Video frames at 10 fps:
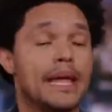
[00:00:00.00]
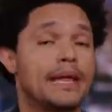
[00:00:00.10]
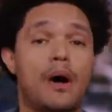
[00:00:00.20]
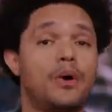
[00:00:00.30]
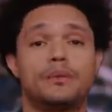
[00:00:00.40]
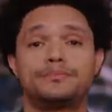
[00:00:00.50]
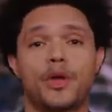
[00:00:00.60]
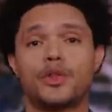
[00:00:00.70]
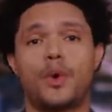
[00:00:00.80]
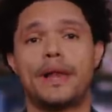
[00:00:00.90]
Now,
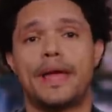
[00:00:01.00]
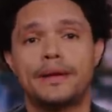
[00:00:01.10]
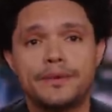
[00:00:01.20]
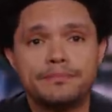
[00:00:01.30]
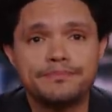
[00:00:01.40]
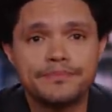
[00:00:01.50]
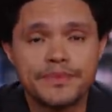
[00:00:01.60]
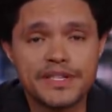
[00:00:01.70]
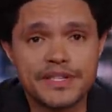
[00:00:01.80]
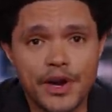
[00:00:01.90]
on the one hand,
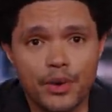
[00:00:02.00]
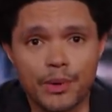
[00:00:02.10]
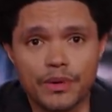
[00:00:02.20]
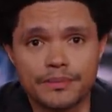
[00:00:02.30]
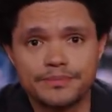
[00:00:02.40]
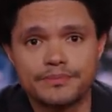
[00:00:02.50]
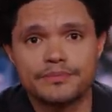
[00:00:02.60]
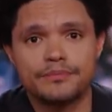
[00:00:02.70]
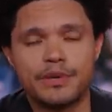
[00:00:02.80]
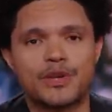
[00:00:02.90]
this is terrible
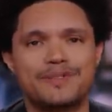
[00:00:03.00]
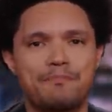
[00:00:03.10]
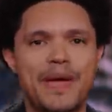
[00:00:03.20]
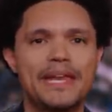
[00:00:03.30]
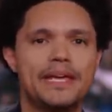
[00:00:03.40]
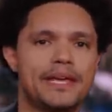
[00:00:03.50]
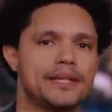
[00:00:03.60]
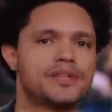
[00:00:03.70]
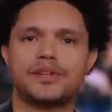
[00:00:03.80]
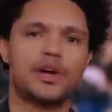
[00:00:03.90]
because many
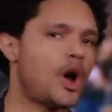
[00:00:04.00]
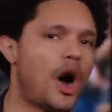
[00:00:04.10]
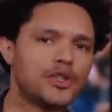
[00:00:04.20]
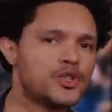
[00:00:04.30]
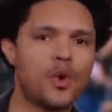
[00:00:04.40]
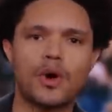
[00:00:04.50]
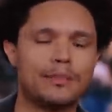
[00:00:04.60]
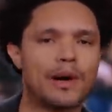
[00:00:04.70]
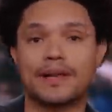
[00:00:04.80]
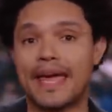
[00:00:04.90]
kids can't talk
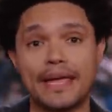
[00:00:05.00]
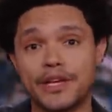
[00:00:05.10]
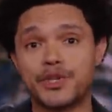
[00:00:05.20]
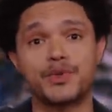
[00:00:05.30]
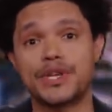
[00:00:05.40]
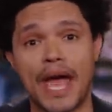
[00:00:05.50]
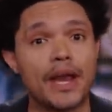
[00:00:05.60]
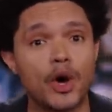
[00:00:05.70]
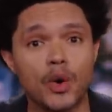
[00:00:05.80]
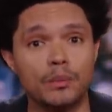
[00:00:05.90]
about gay issues
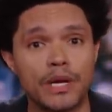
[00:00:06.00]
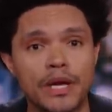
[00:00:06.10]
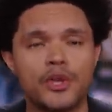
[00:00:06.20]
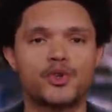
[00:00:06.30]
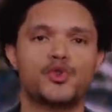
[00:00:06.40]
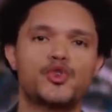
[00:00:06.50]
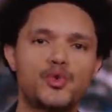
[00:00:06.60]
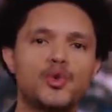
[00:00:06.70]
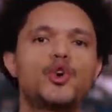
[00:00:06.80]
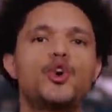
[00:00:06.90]
at home. So
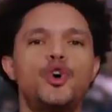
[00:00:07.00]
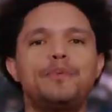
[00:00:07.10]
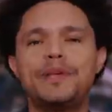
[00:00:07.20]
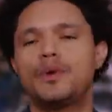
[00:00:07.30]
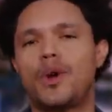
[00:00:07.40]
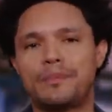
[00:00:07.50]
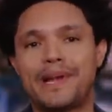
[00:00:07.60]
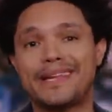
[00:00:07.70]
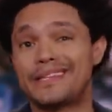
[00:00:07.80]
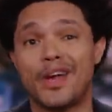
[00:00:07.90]
school could be the one
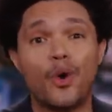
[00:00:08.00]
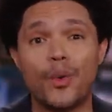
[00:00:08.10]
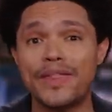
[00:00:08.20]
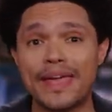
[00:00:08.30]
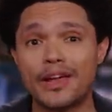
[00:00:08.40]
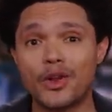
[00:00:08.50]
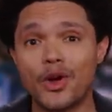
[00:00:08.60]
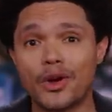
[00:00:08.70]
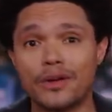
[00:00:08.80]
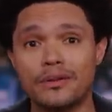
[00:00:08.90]
place where they can
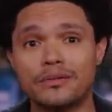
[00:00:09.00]
learn.